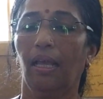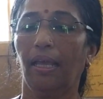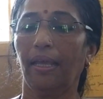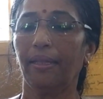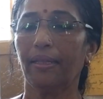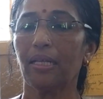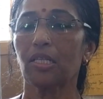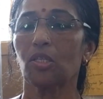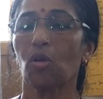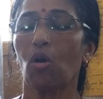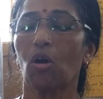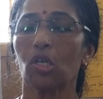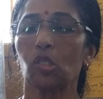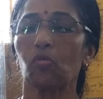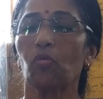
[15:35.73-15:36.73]
in this
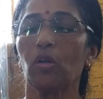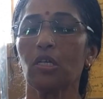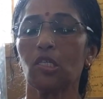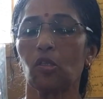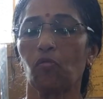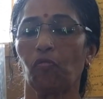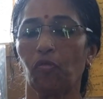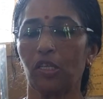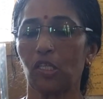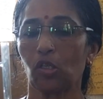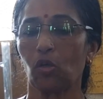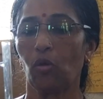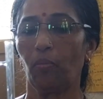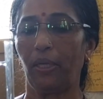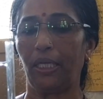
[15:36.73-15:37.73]
Oswald's
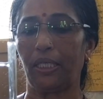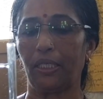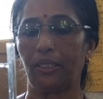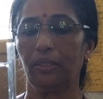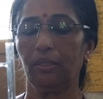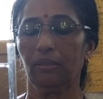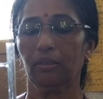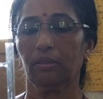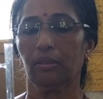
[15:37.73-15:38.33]
viscometer,